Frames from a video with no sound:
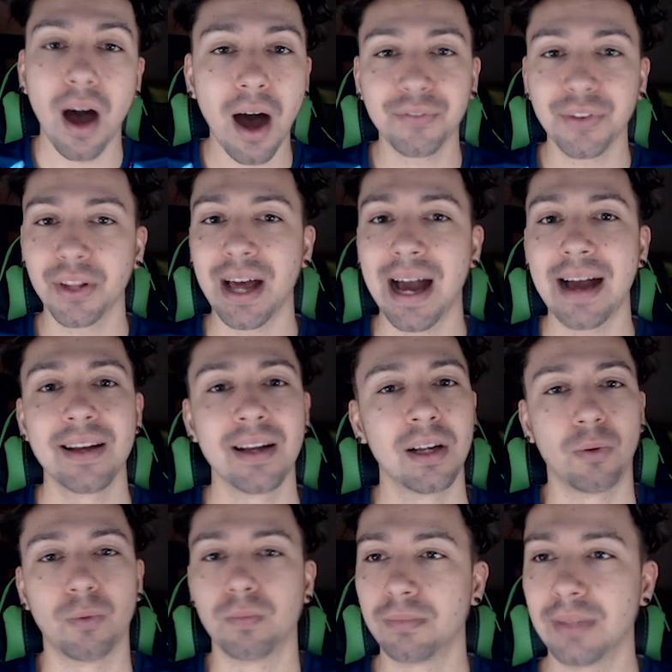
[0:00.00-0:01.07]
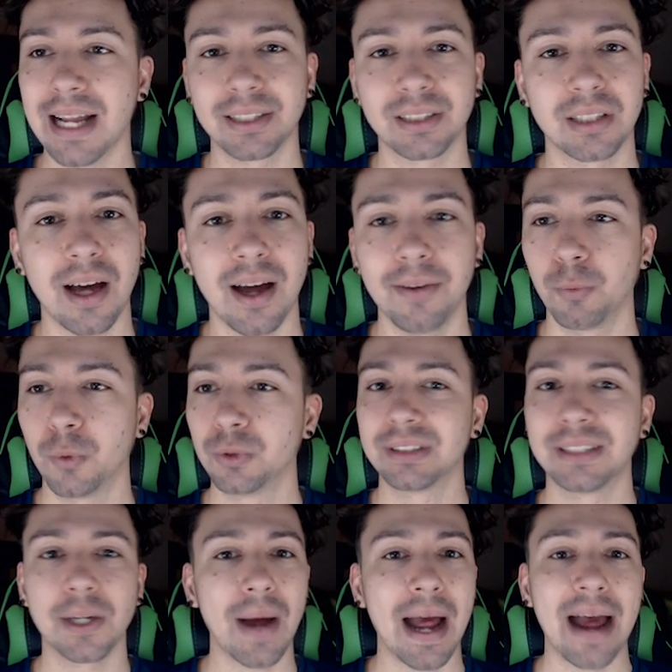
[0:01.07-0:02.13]
After that, Leicester will
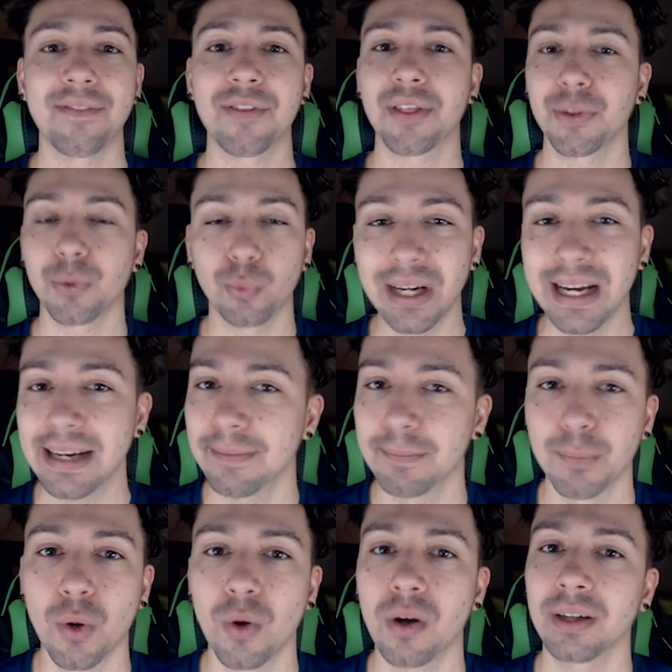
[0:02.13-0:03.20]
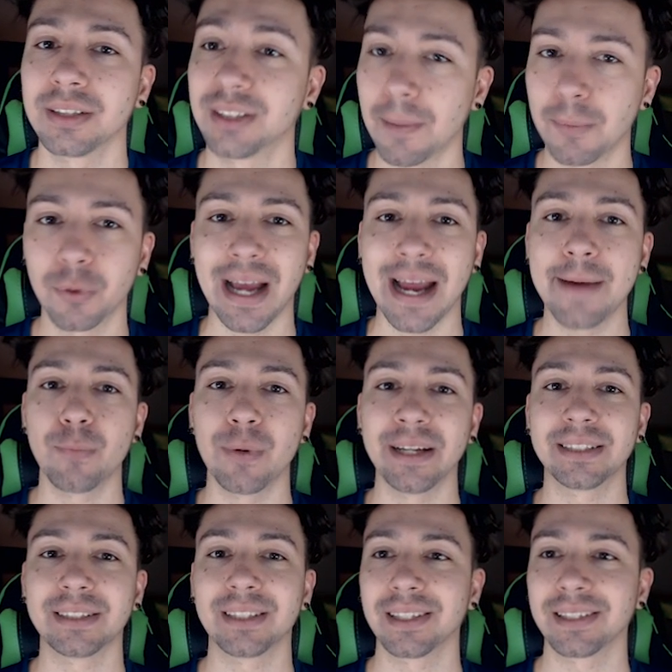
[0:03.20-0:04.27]
still have three more double game
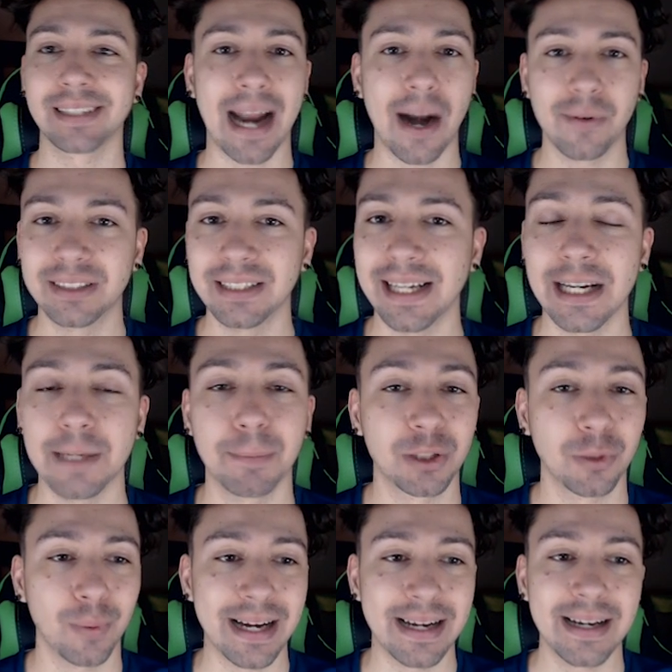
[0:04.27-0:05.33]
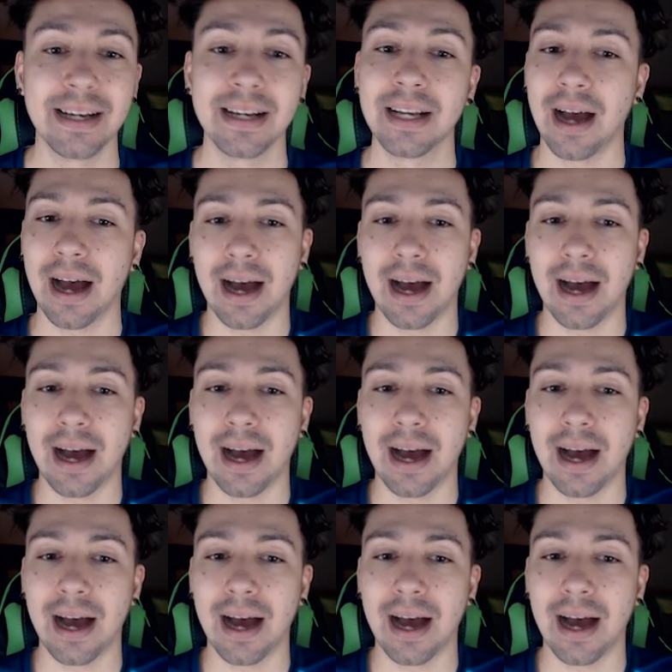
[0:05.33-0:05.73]
weeks guaranteed between,